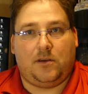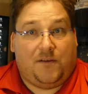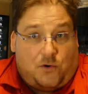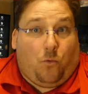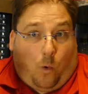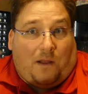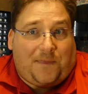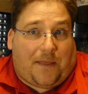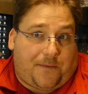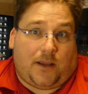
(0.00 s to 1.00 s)
If you want
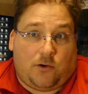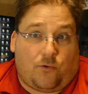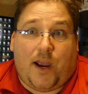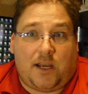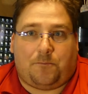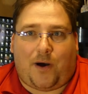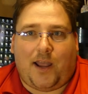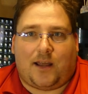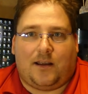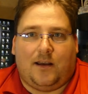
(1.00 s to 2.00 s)
that thing, great,
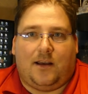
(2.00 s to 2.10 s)
buy it.